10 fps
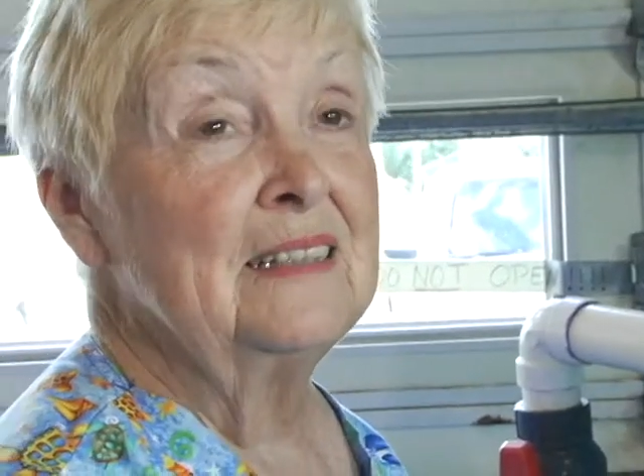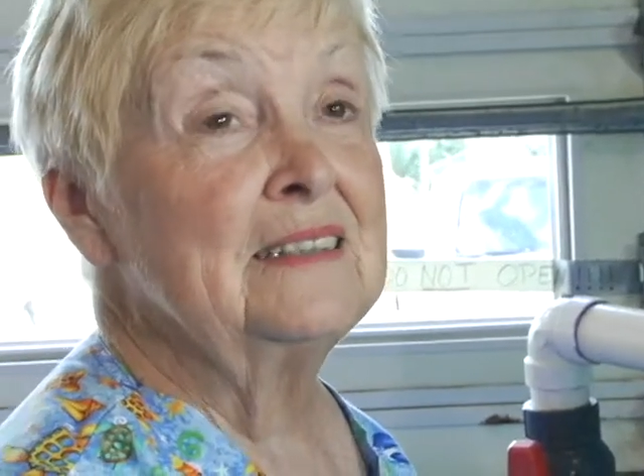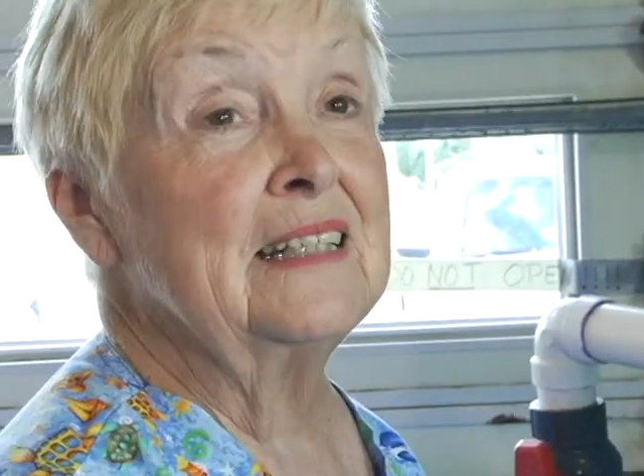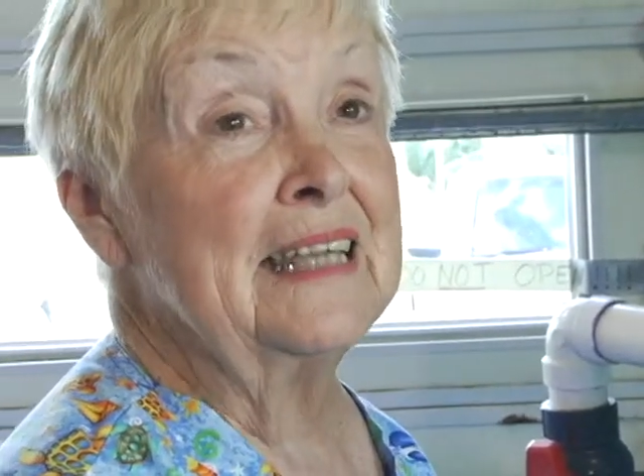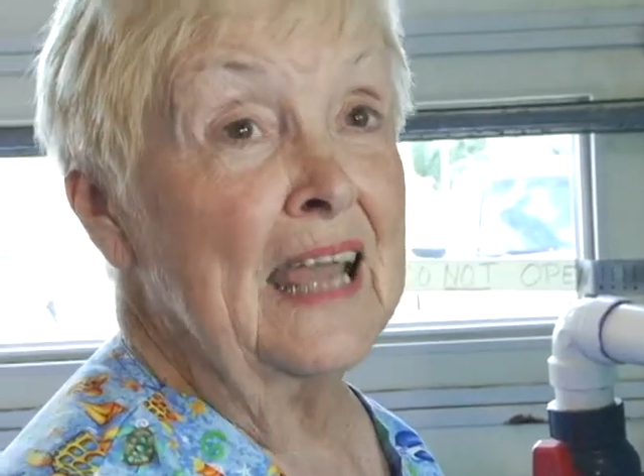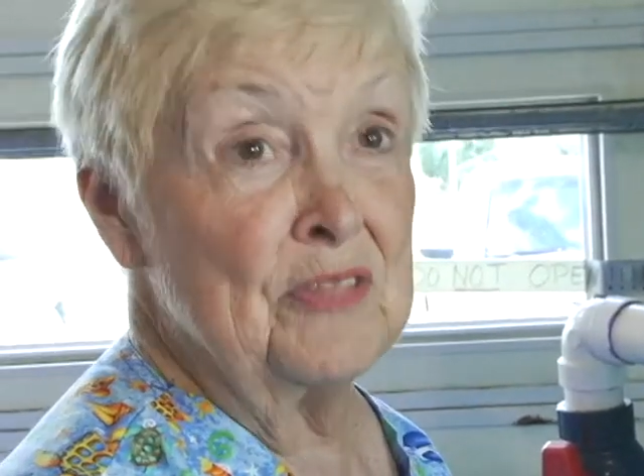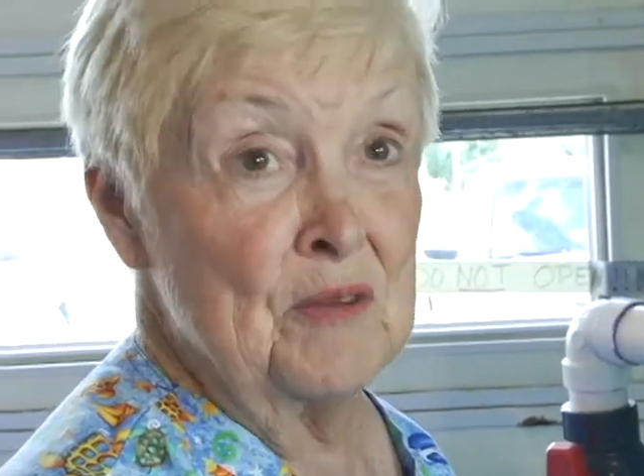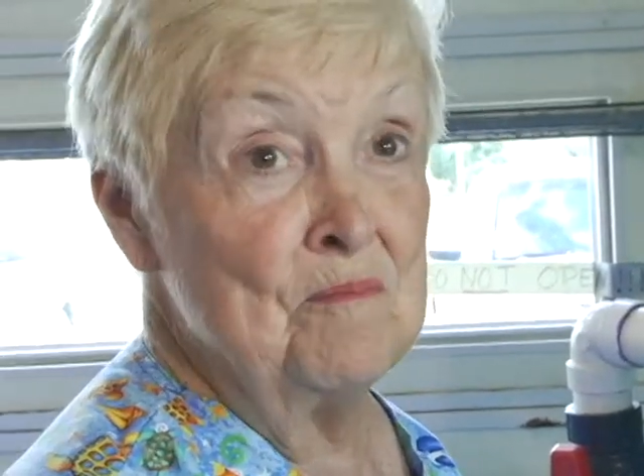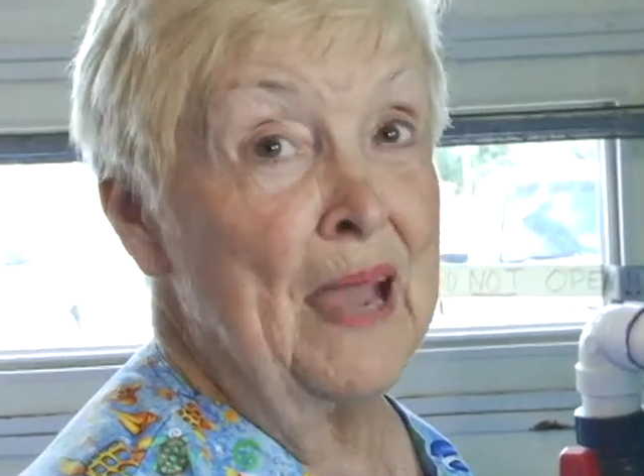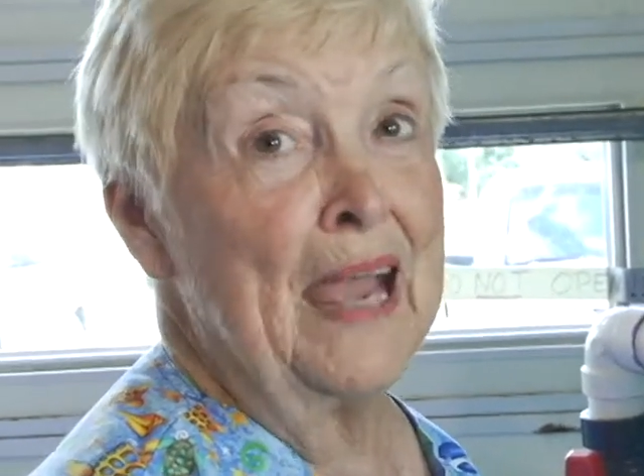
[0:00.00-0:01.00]
to get
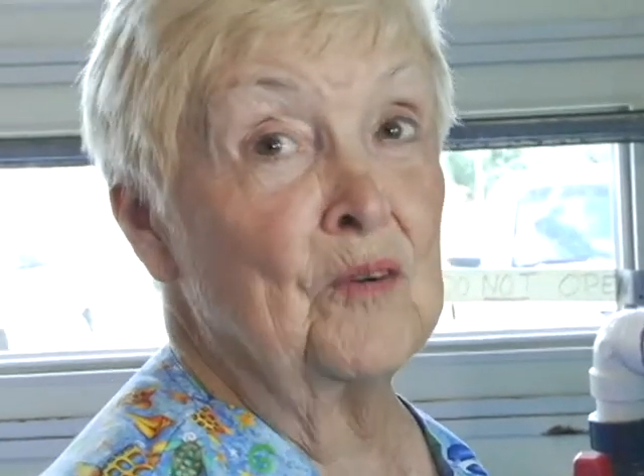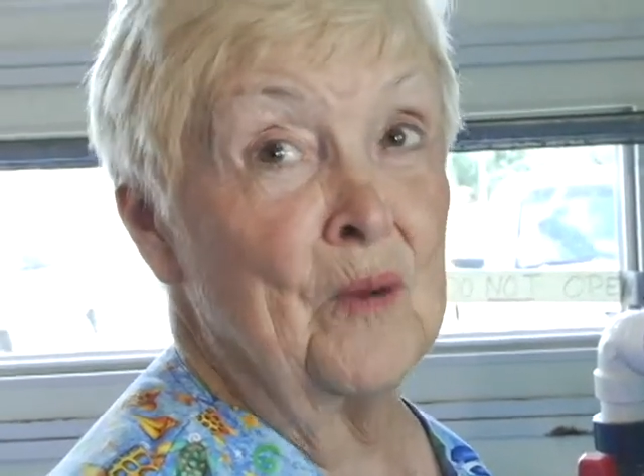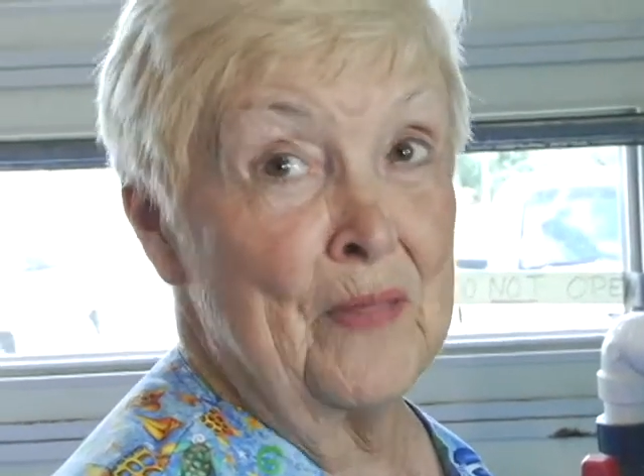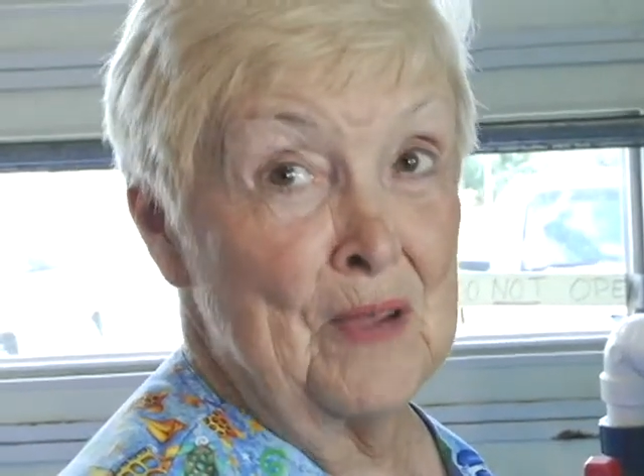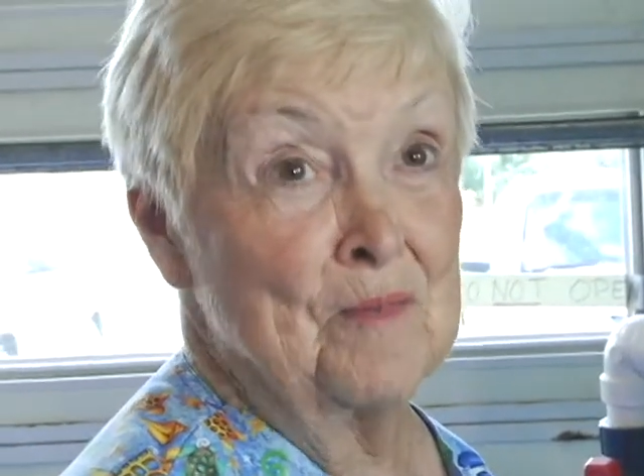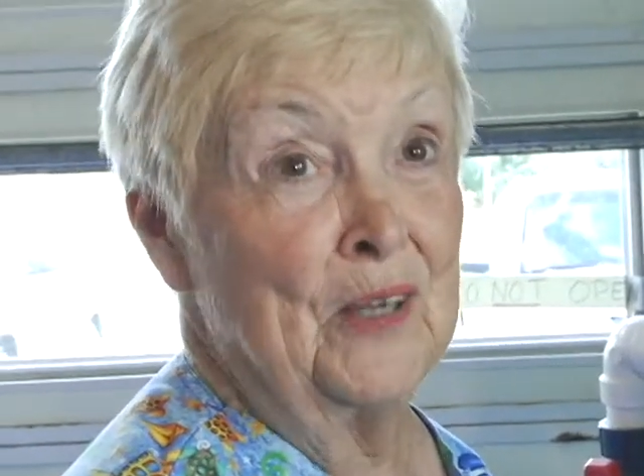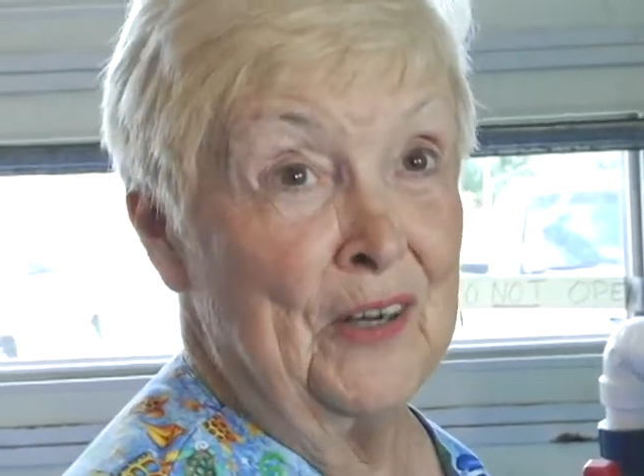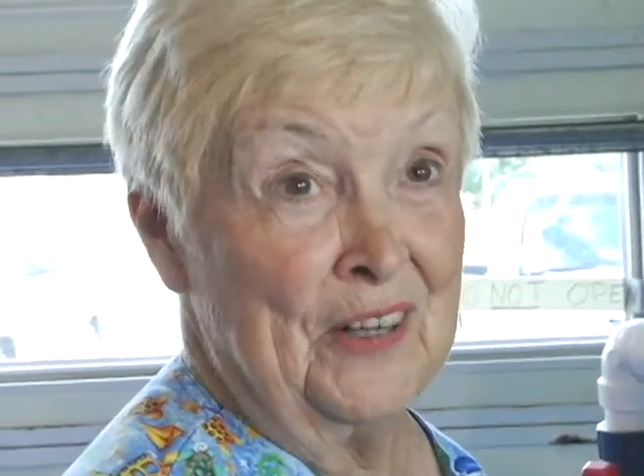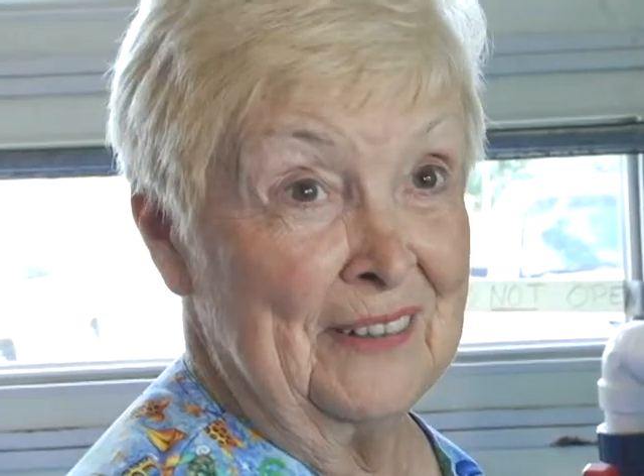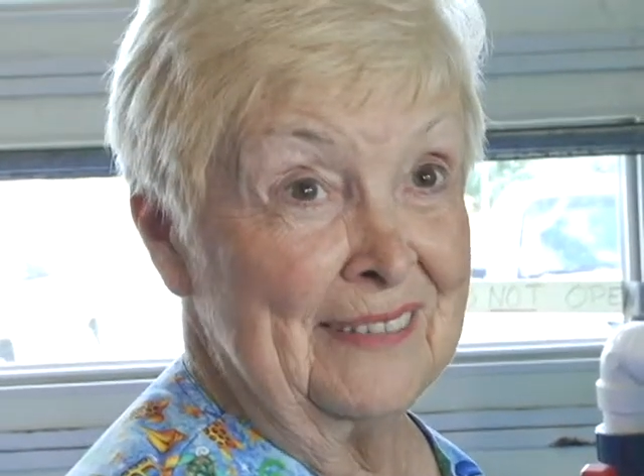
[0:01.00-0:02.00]
them back where they
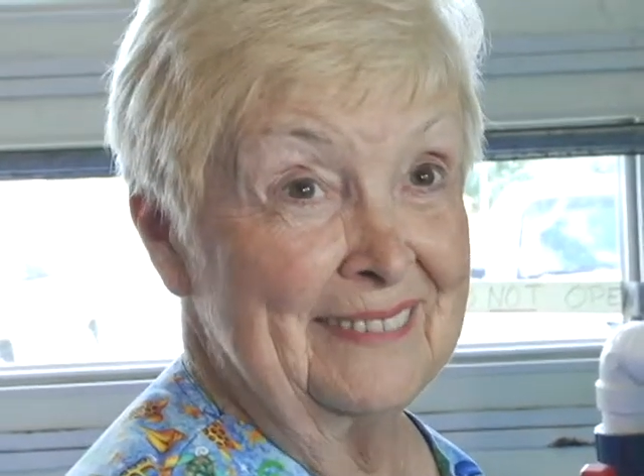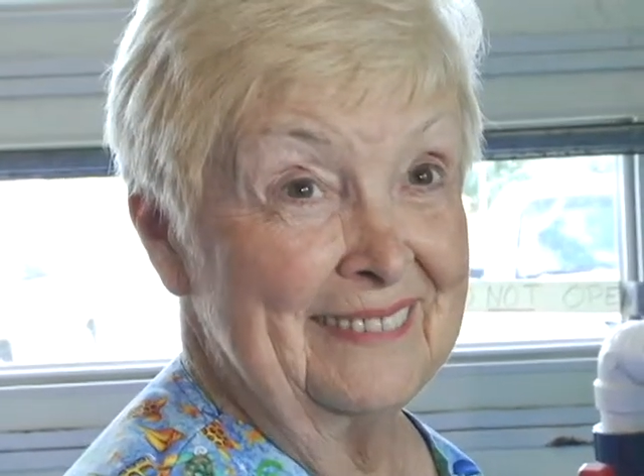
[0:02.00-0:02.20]
belong,